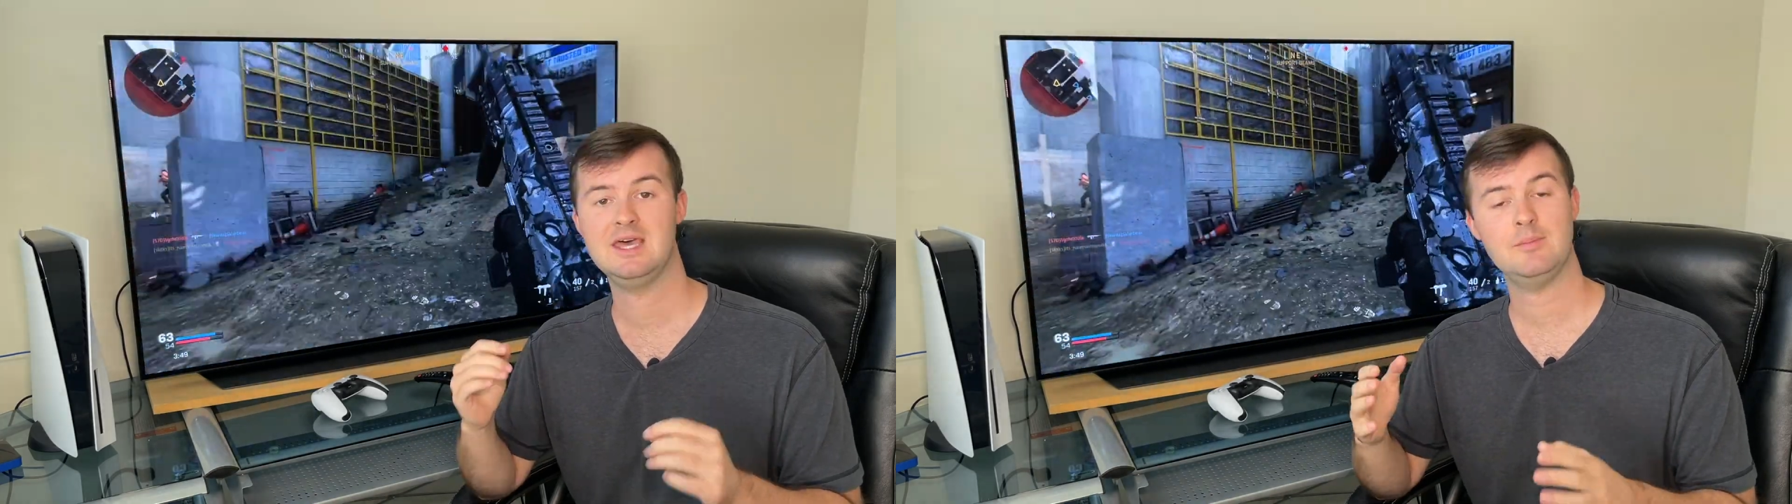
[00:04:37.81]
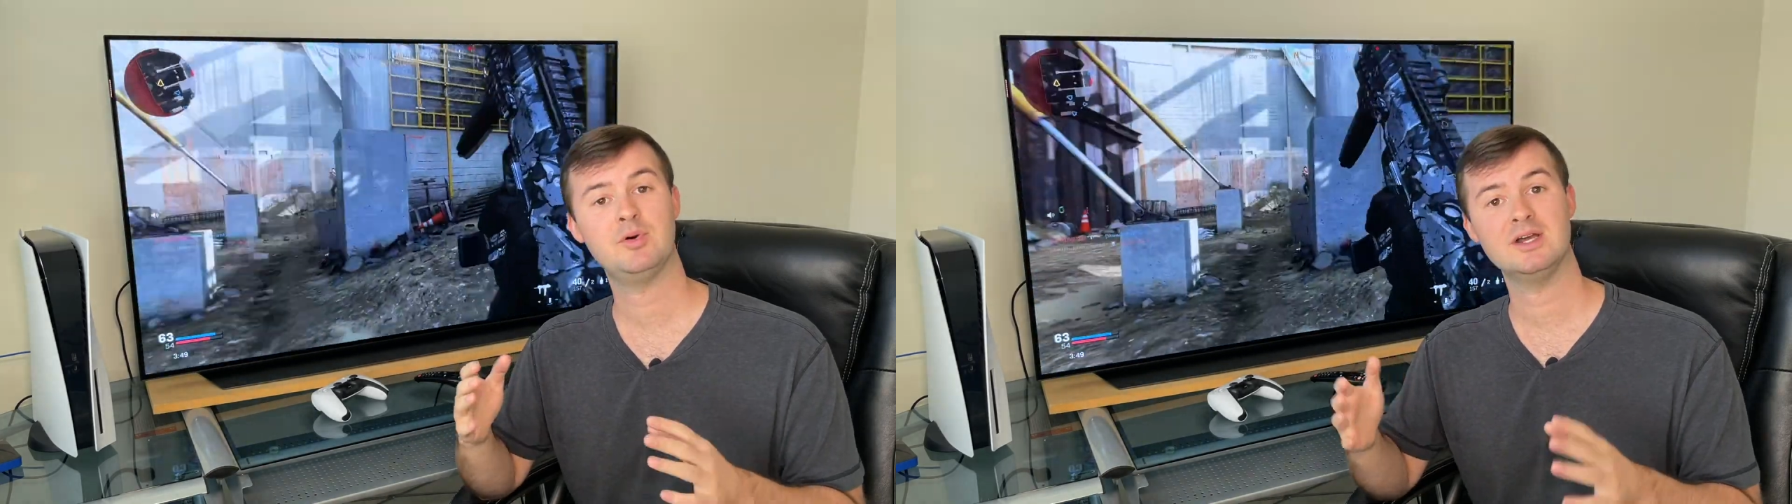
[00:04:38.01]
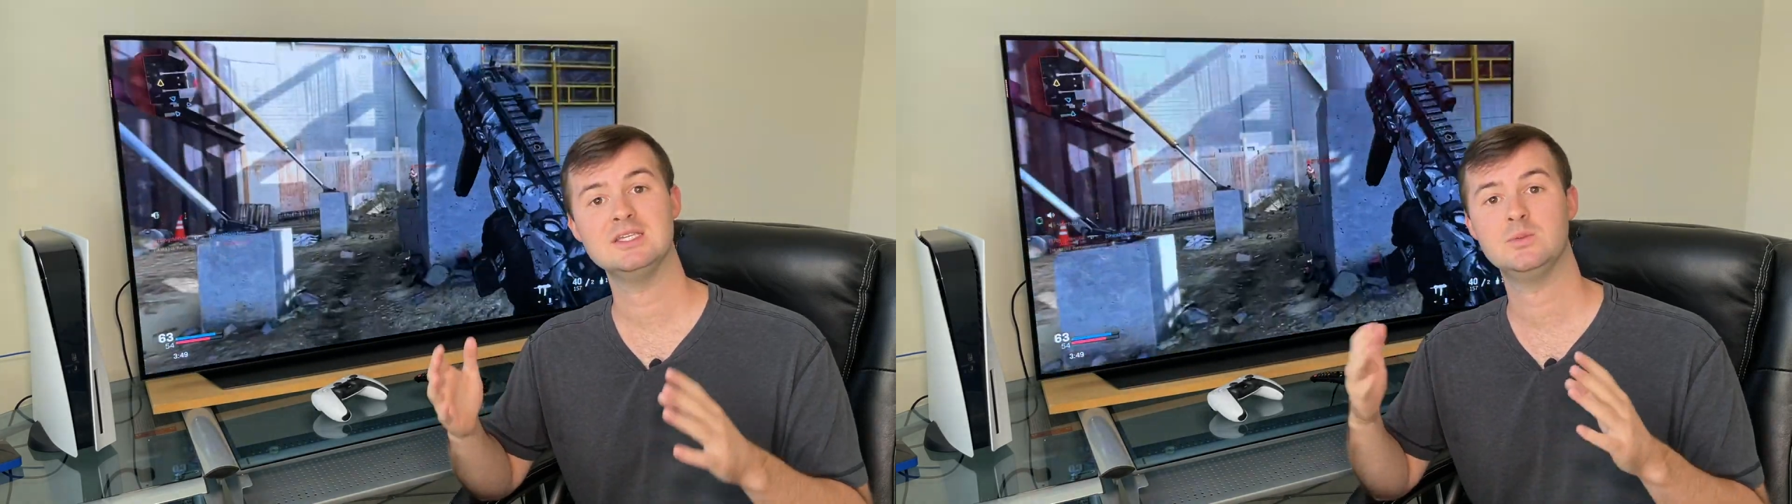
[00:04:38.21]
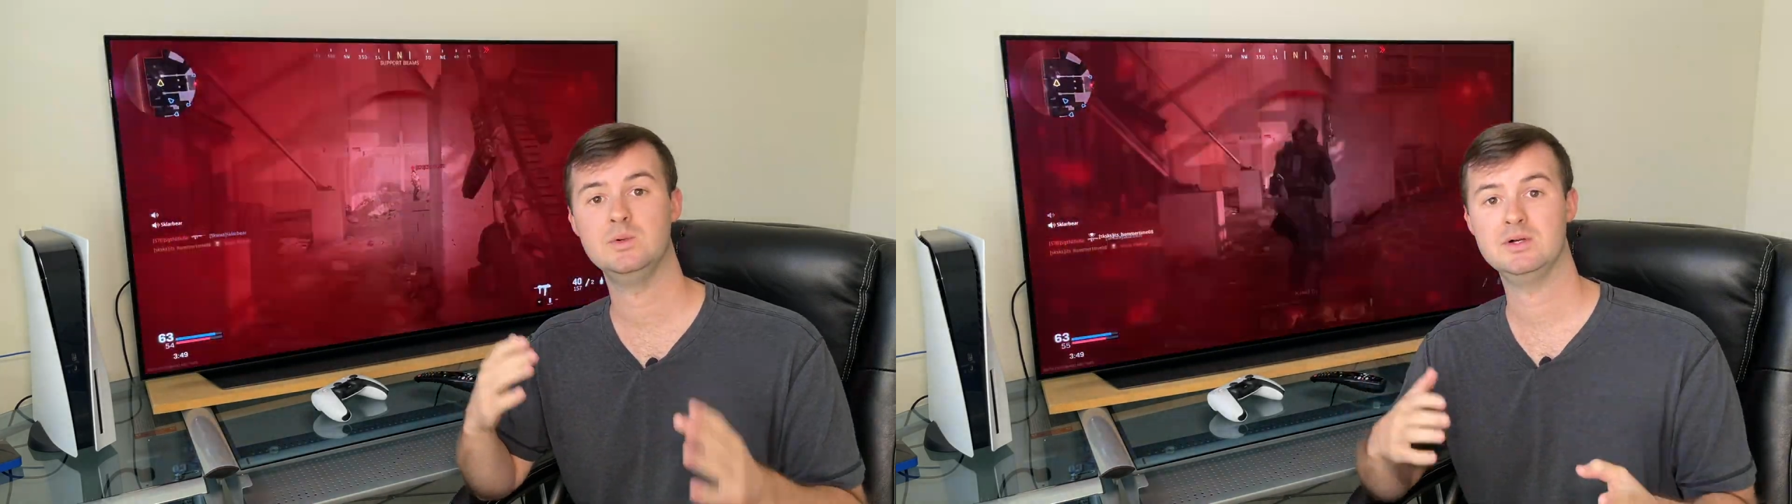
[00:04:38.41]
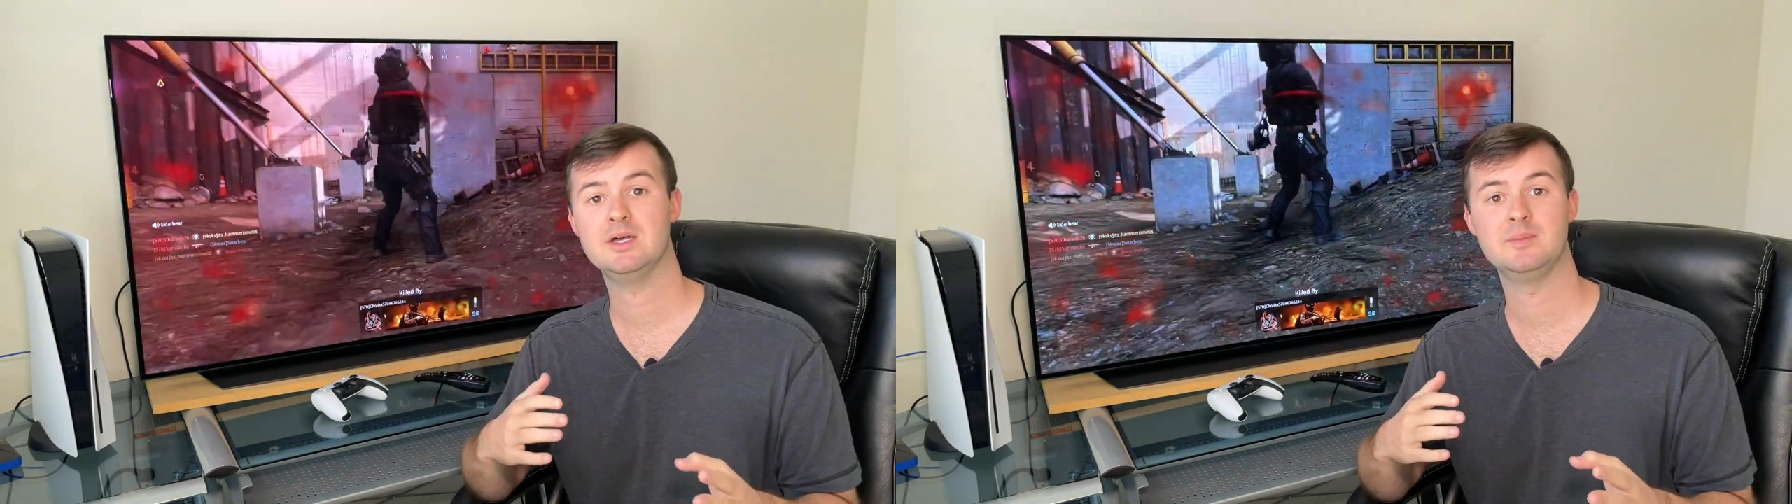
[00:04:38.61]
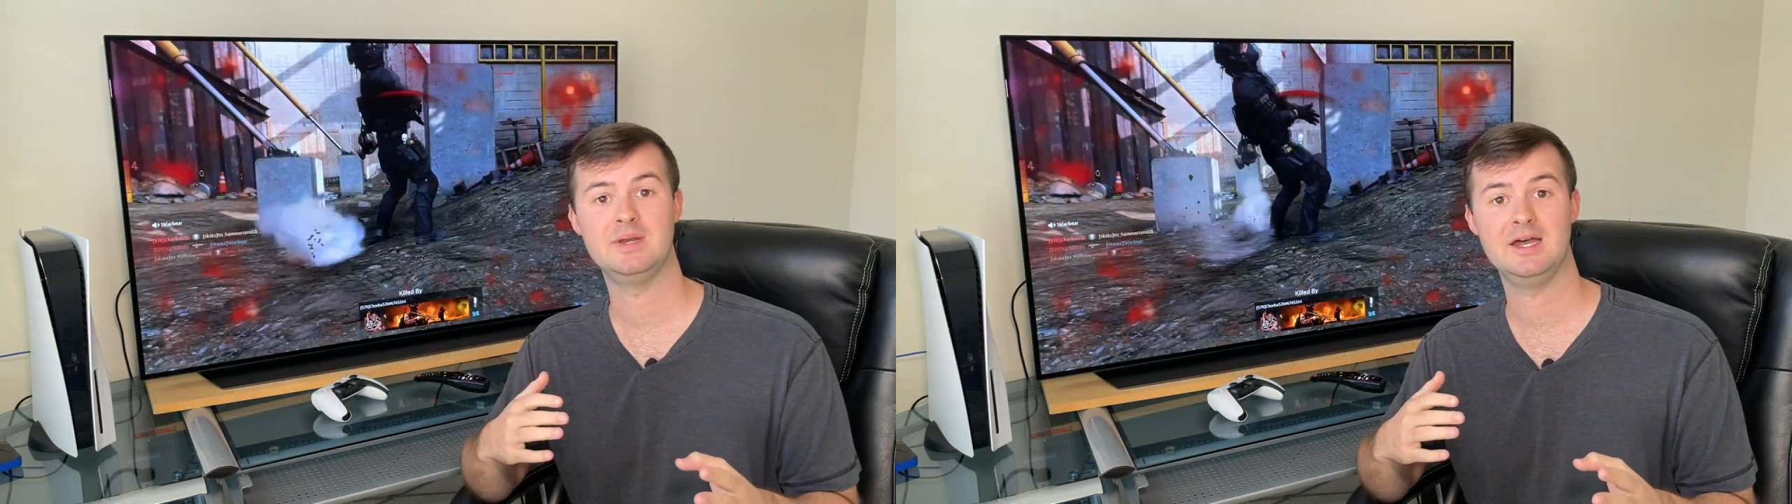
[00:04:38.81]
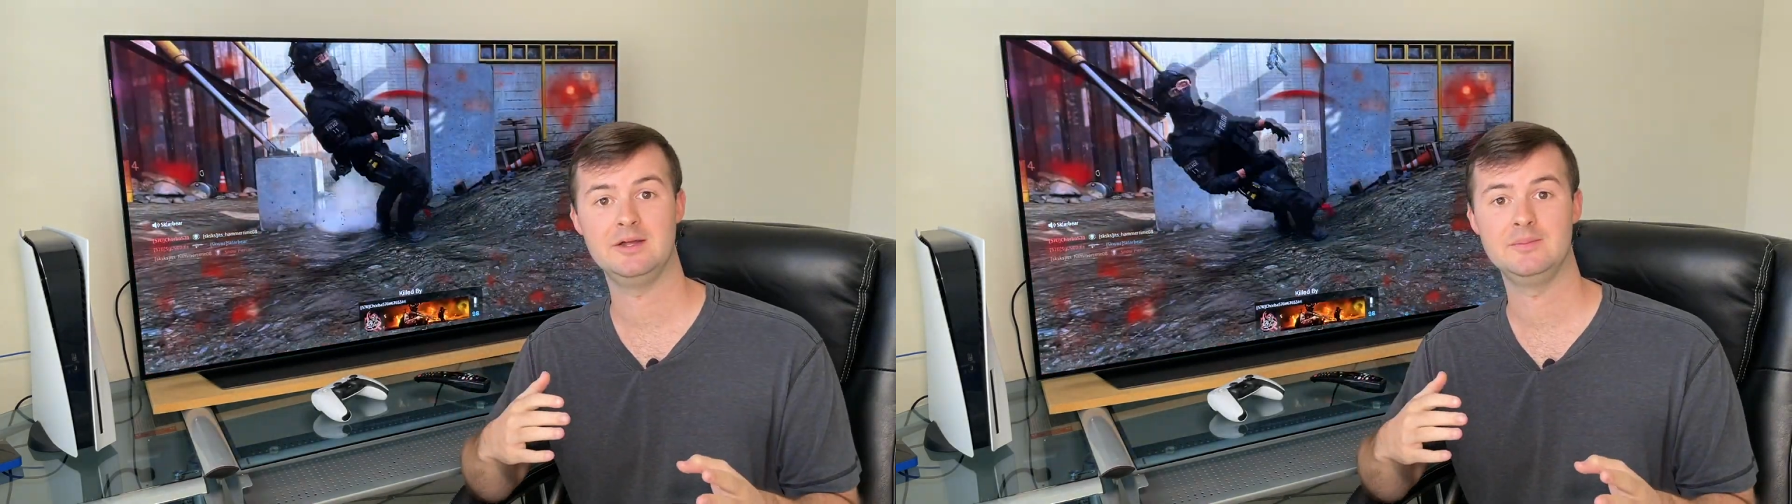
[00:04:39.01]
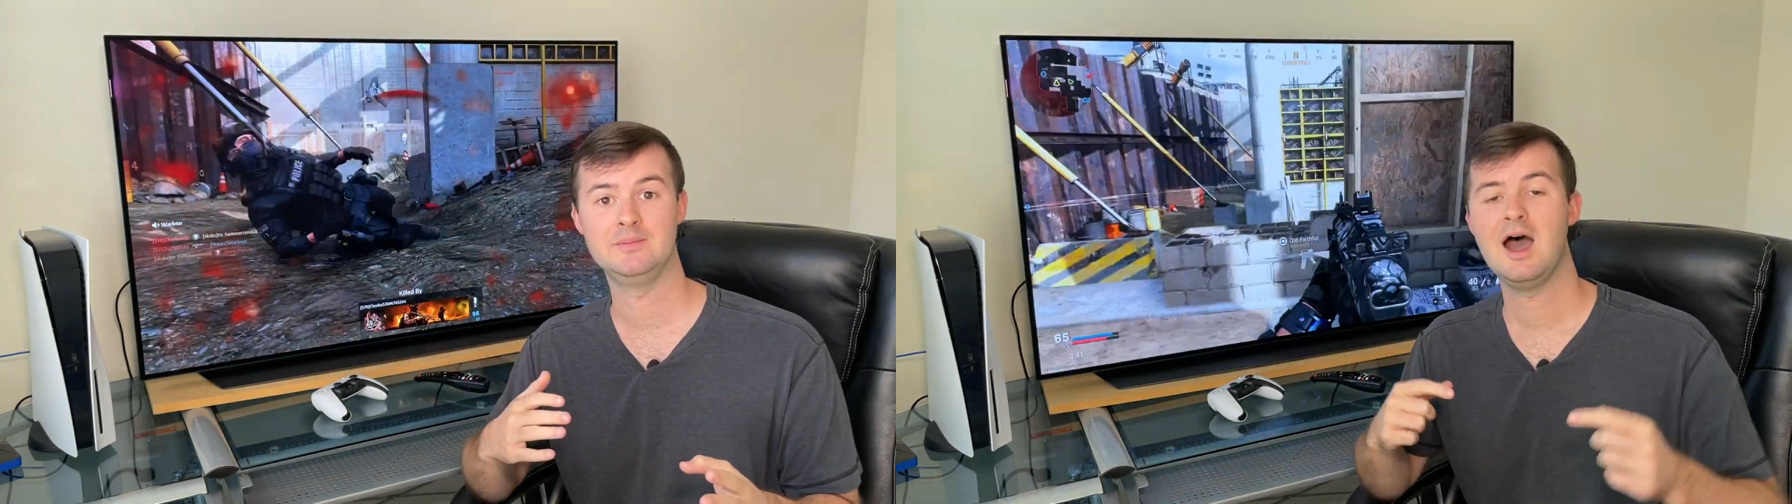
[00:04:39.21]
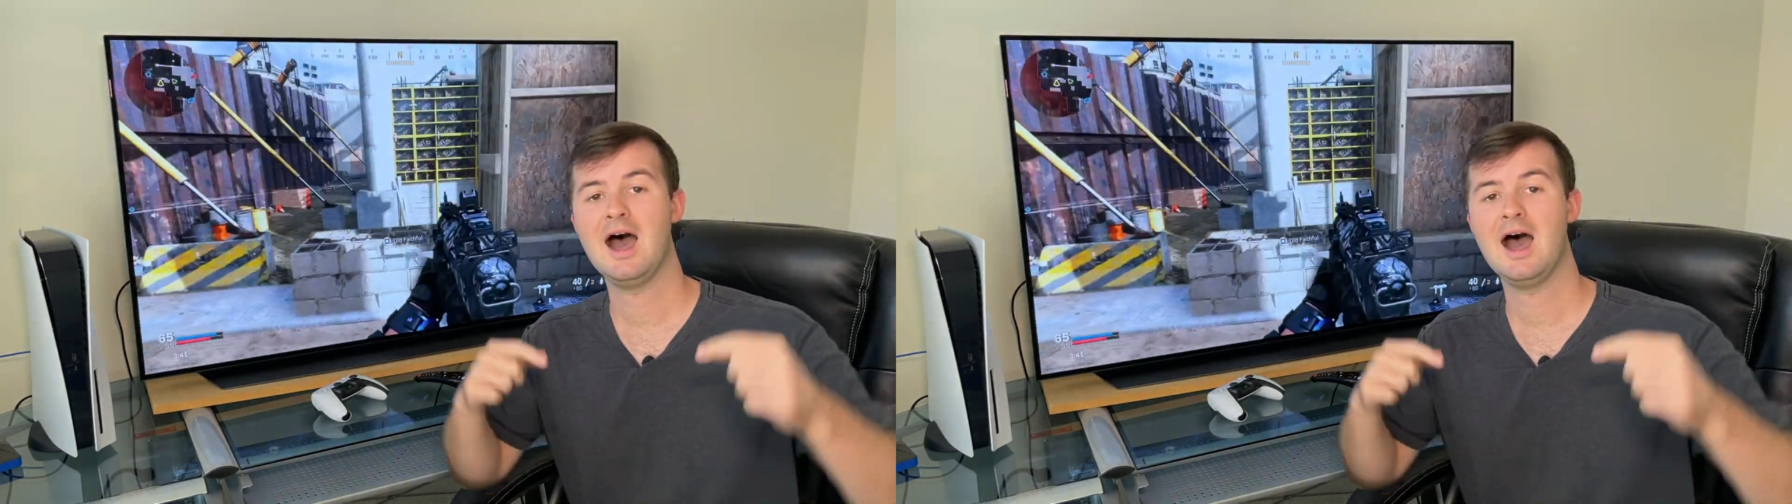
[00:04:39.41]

that price will come down.